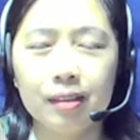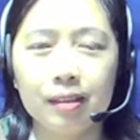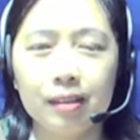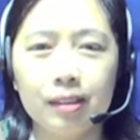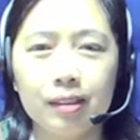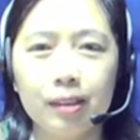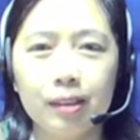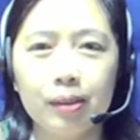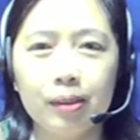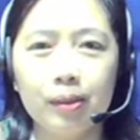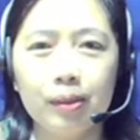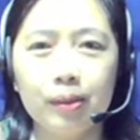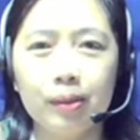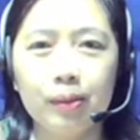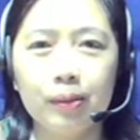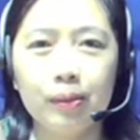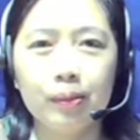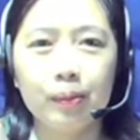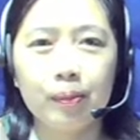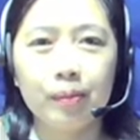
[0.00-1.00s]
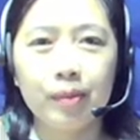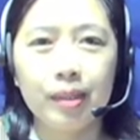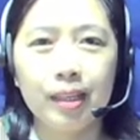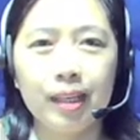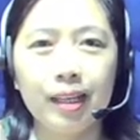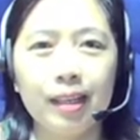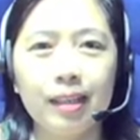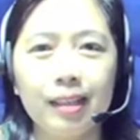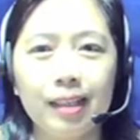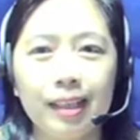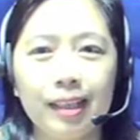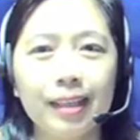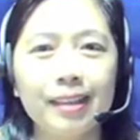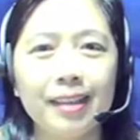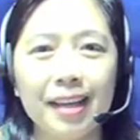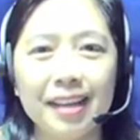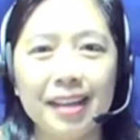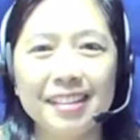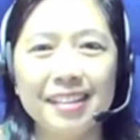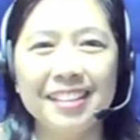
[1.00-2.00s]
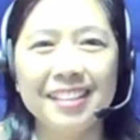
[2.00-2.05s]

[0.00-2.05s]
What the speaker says: So yeah, like that.